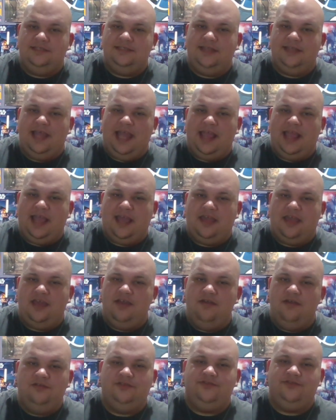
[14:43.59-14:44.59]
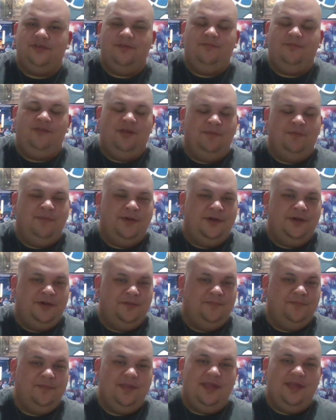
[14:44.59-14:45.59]
They got like a huge Grim
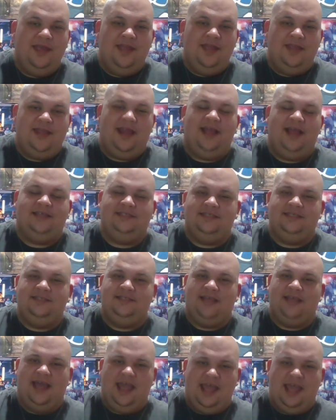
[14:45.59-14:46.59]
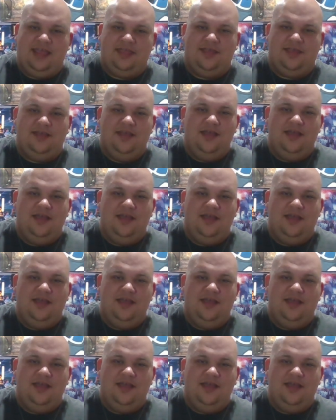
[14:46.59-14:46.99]
Reaper that has a scythe,